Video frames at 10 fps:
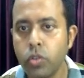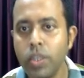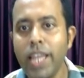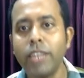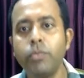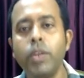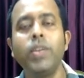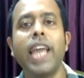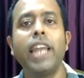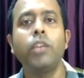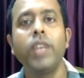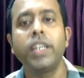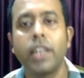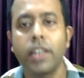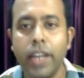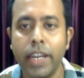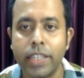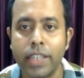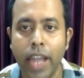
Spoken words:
So in that way we calculate the grade,